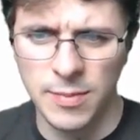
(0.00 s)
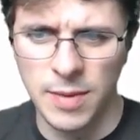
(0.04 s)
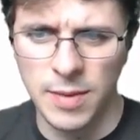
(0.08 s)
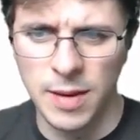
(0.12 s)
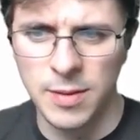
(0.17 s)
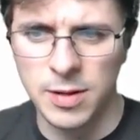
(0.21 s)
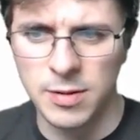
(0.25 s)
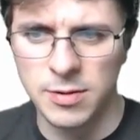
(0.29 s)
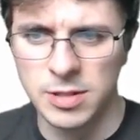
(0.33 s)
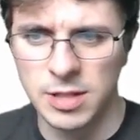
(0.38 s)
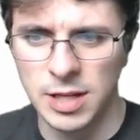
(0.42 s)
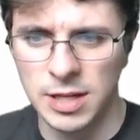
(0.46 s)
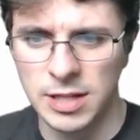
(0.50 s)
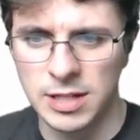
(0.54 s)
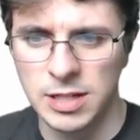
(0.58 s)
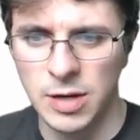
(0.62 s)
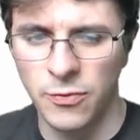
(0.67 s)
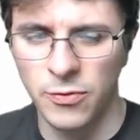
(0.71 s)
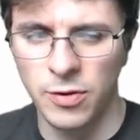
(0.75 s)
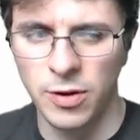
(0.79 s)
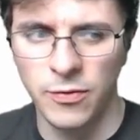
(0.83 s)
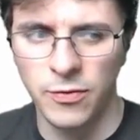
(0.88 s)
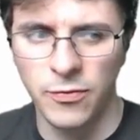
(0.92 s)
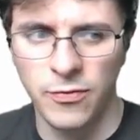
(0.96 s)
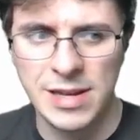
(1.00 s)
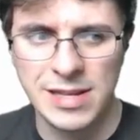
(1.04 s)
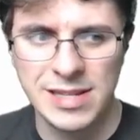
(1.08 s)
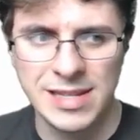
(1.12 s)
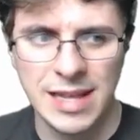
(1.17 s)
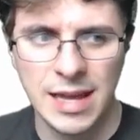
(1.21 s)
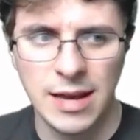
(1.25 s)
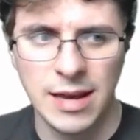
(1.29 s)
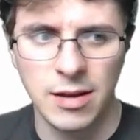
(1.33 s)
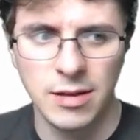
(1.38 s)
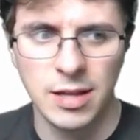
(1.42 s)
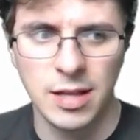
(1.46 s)
Maybe it was like different face
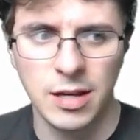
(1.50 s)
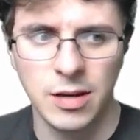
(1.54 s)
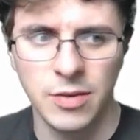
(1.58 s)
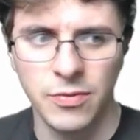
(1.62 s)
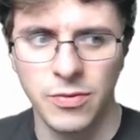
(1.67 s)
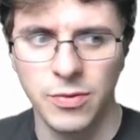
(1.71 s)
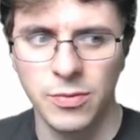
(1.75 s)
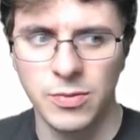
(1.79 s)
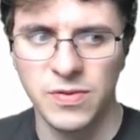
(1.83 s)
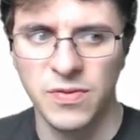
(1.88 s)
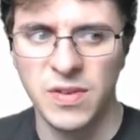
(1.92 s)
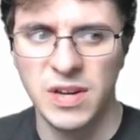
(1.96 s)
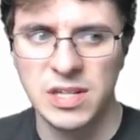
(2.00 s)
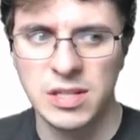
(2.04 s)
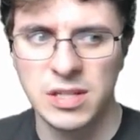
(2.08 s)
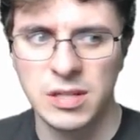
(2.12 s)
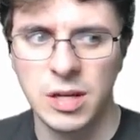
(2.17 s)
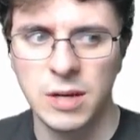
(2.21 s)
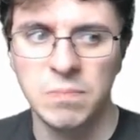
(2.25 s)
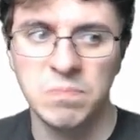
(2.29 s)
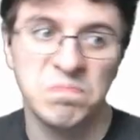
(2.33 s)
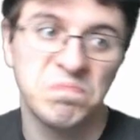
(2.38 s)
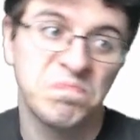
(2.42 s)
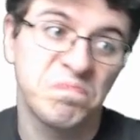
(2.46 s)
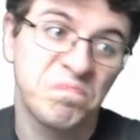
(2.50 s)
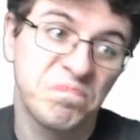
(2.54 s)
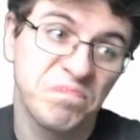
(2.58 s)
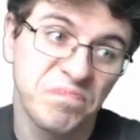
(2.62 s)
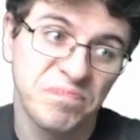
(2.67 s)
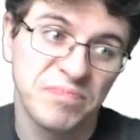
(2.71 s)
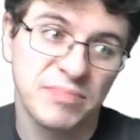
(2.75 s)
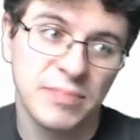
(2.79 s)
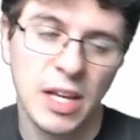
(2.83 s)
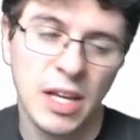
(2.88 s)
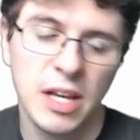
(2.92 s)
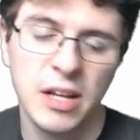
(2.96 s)
down than if it was face up.
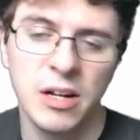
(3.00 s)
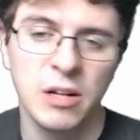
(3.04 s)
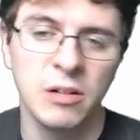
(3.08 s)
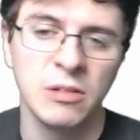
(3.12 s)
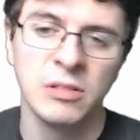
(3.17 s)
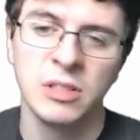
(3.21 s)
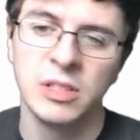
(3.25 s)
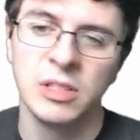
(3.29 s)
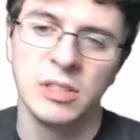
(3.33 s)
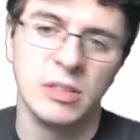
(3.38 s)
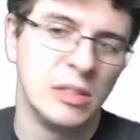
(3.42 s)
I don't know.